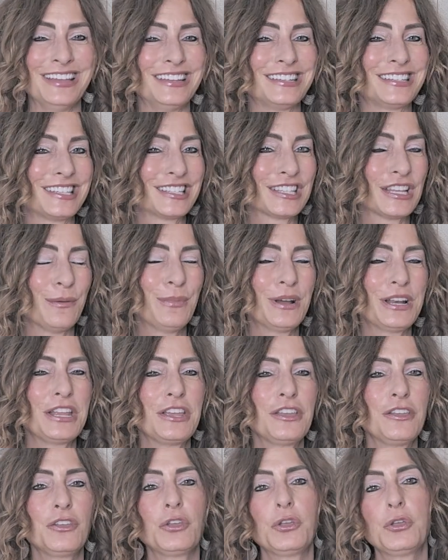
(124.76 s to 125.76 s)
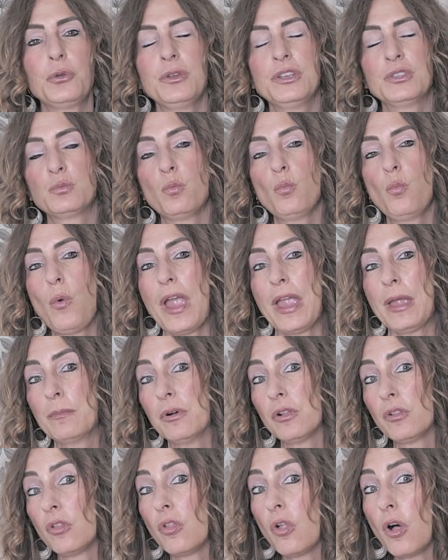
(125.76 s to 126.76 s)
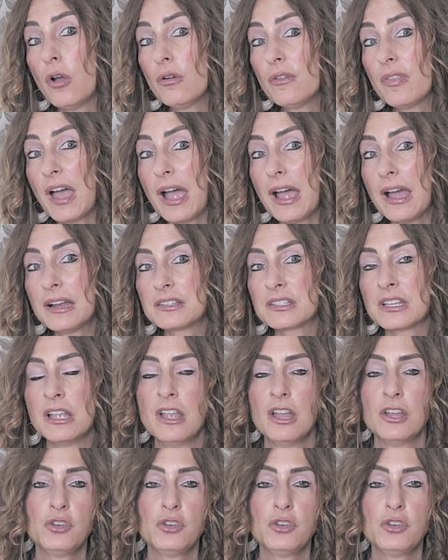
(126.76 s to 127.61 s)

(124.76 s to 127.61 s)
to somebody who is way below that,